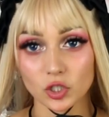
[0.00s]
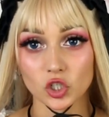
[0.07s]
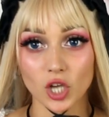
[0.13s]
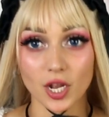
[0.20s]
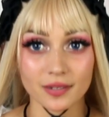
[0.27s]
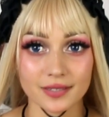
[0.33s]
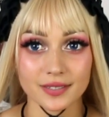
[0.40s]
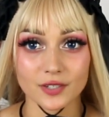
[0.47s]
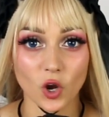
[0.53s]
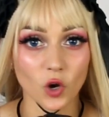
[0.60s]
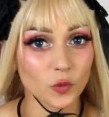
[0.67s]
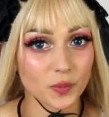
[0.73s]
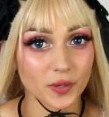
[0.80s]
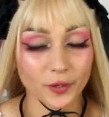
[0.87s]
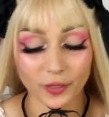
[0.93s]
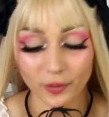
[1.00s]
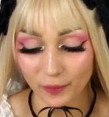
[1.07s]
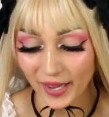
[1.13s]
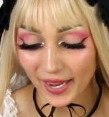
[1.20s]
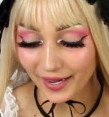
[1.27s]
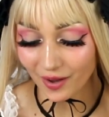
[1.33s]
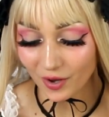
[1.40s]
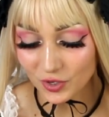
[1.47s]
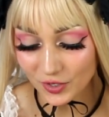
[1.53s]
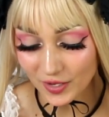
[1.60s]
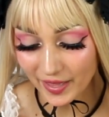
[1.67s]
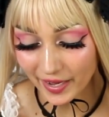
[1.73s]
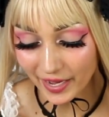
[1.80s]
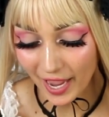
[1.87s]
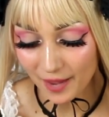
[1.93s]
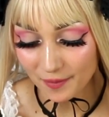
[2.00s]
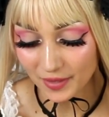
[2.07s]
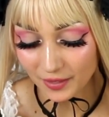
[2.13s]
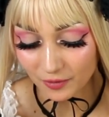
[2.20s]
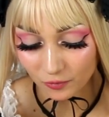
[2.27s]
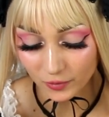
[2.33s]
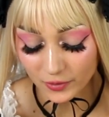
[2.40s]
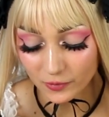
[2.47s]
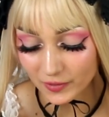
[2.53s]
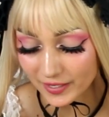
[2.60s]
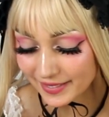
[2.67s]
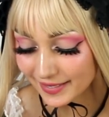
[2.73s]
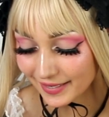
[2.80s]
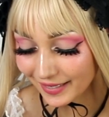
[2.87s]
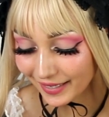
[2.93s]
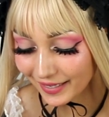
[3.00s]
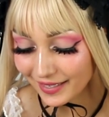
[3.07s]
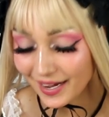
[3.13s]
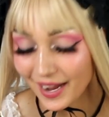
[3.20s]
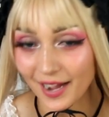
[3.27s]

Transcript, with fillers: just opened the package that they came in real recently.